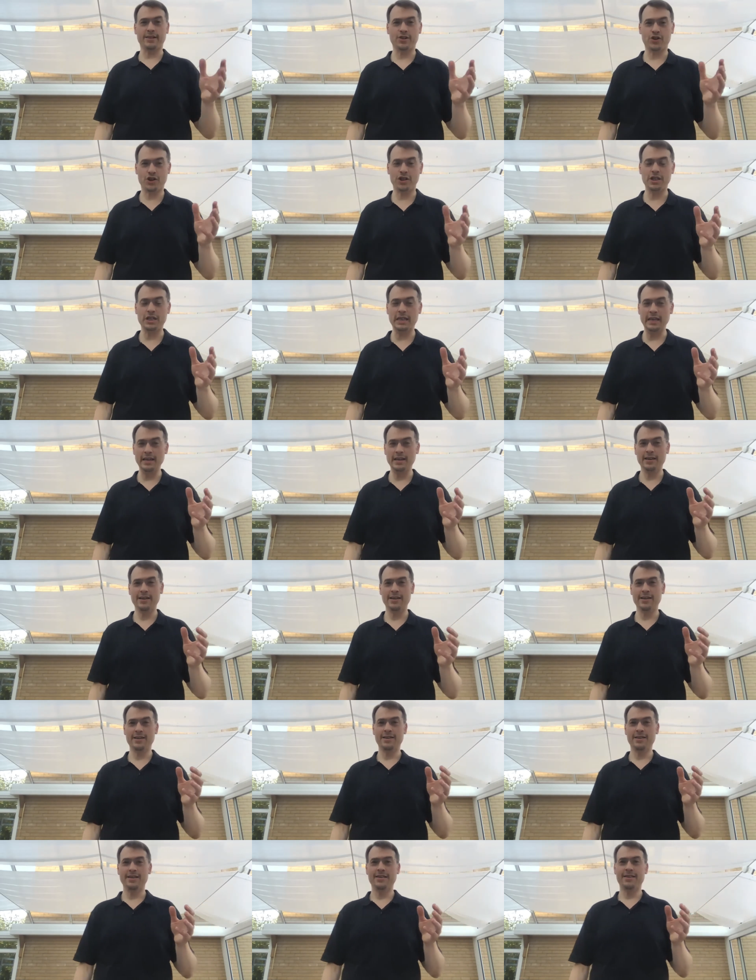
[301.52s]
chi,
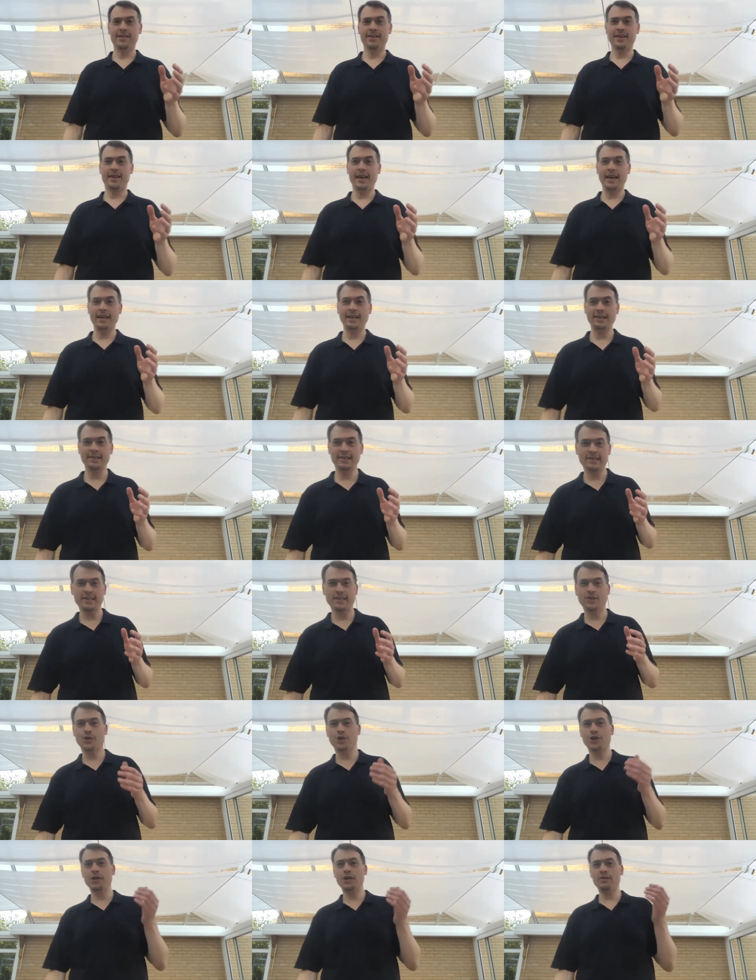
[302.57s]
yeah, is the
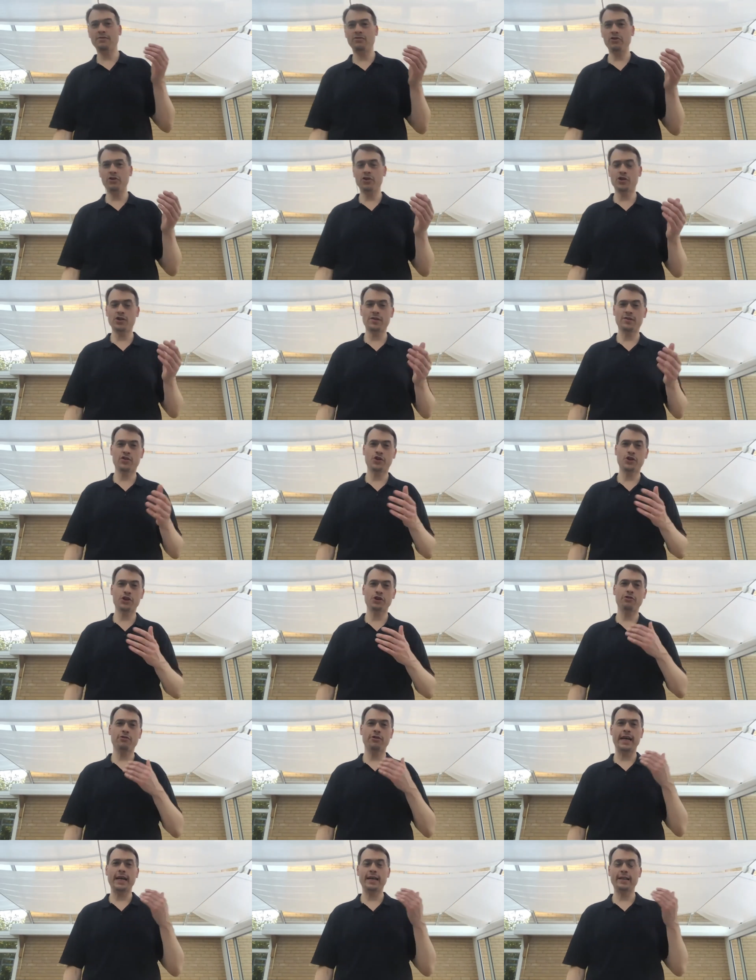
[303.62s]
chi which is
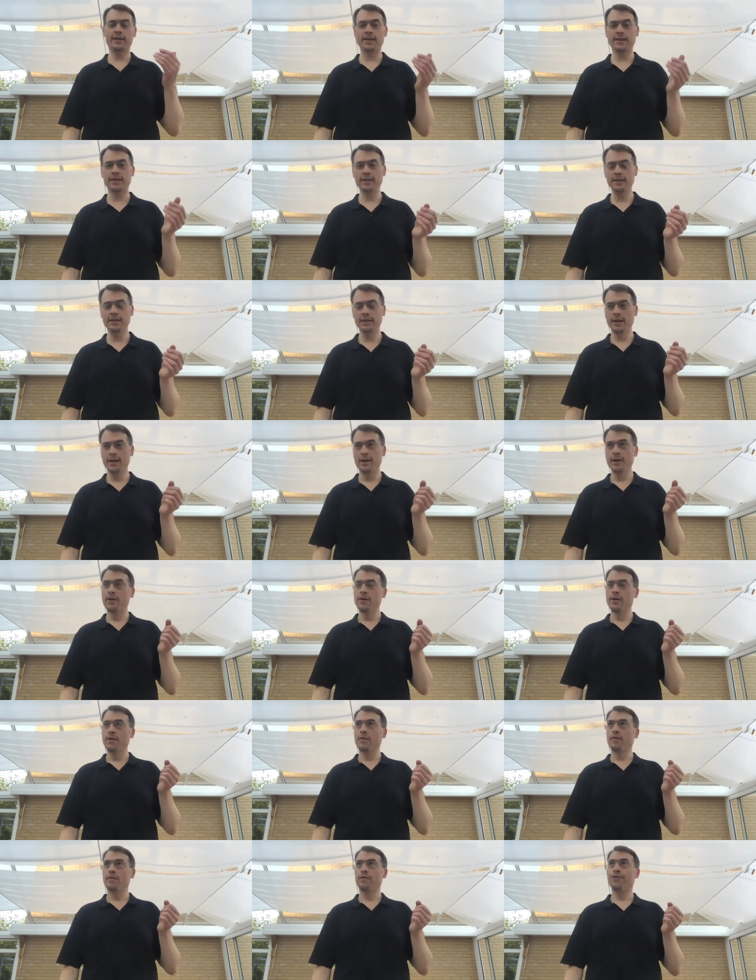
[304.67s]
generated
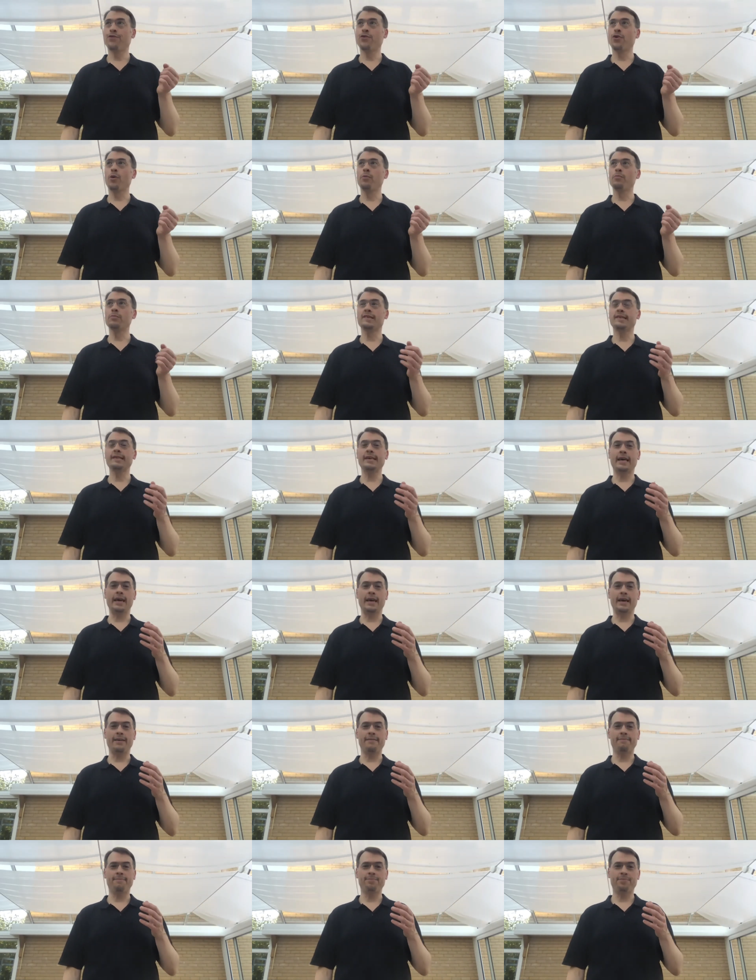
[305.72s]
from
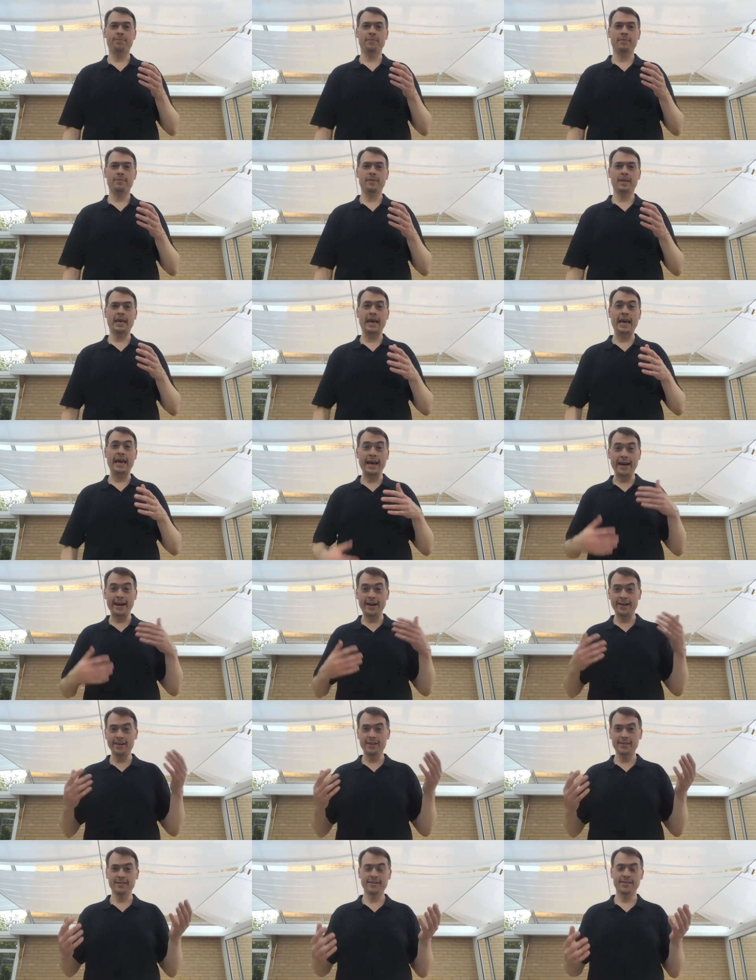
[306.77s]
the
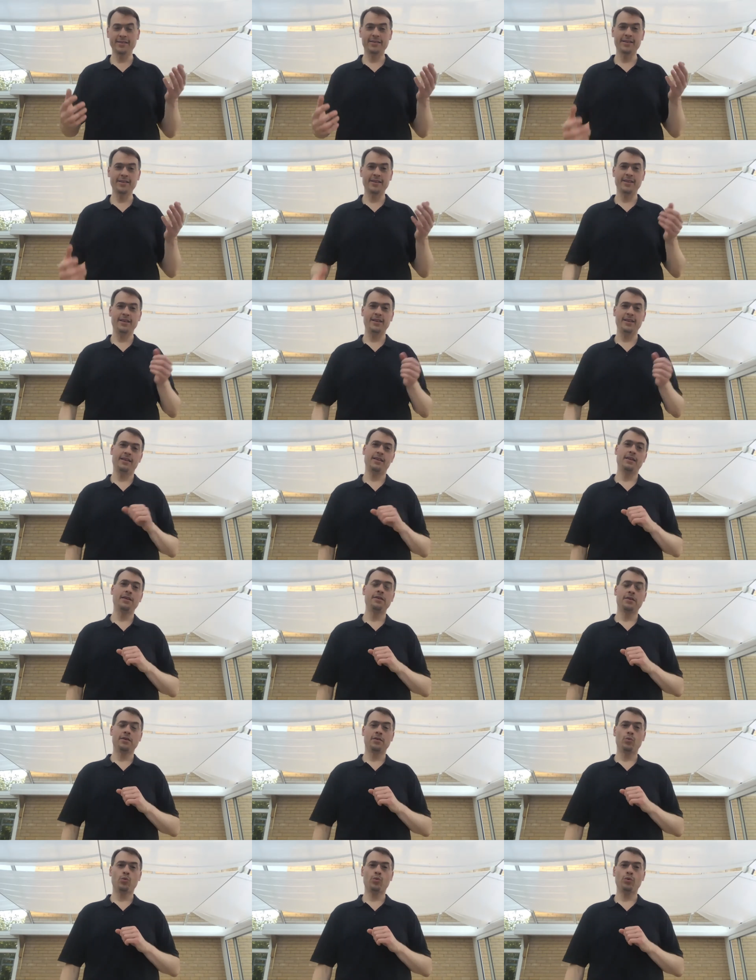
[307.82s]
air,
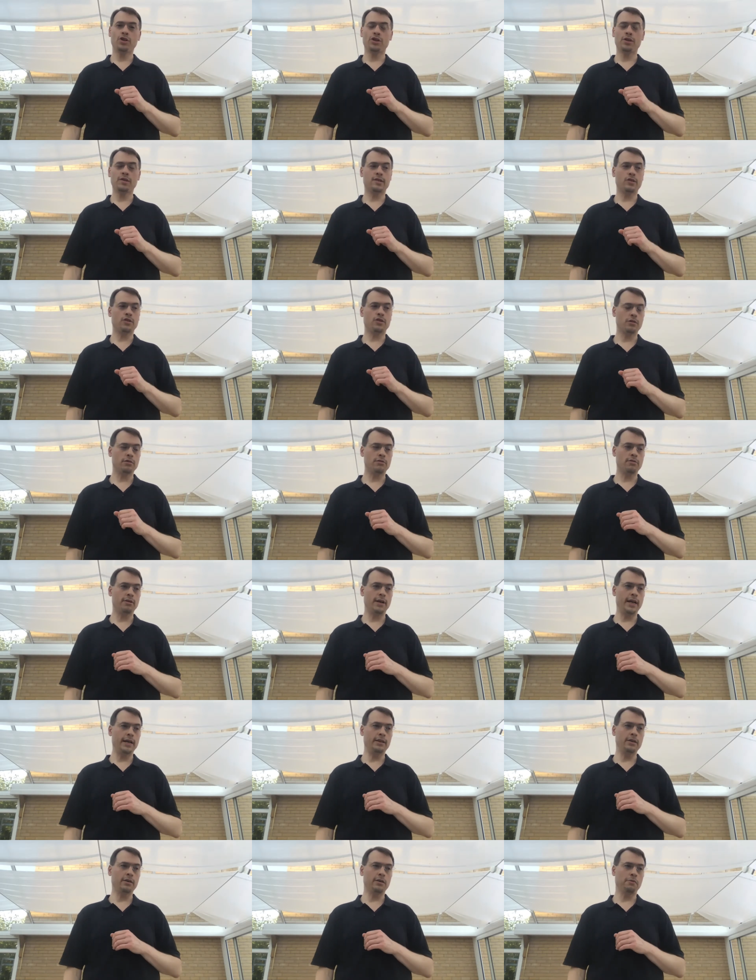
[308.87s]
which is
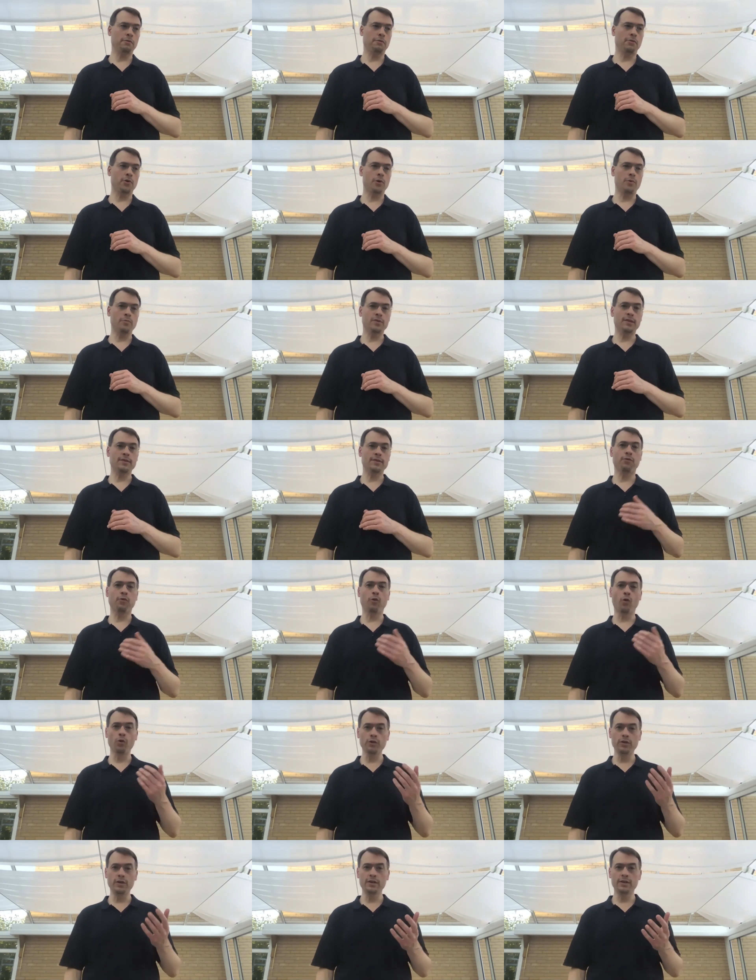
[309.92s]
generated from the
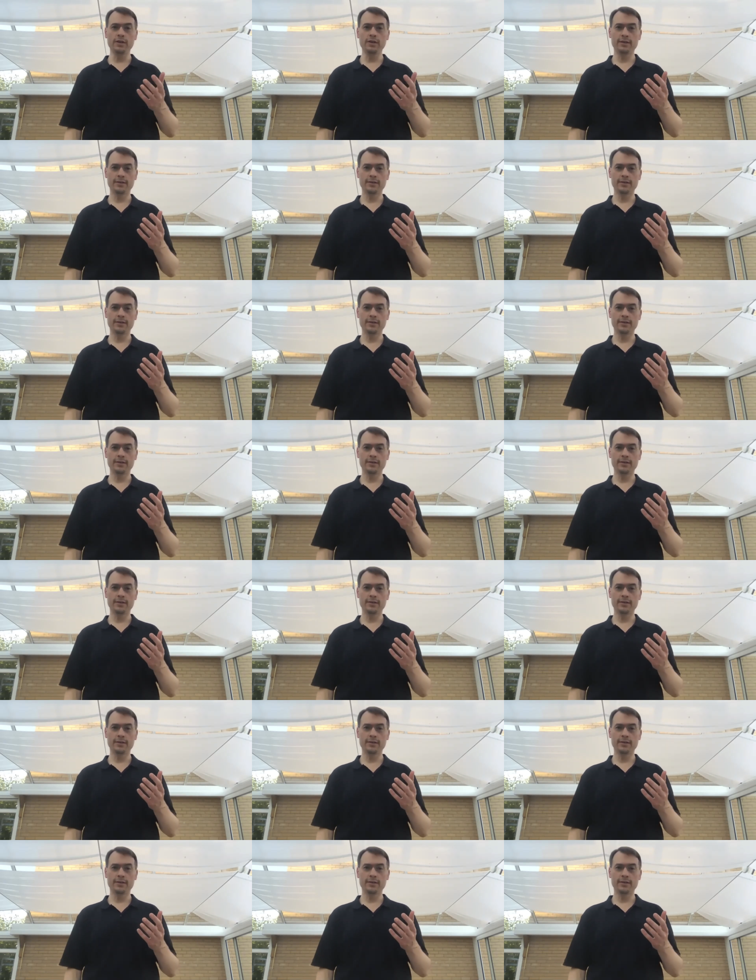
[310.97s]
food.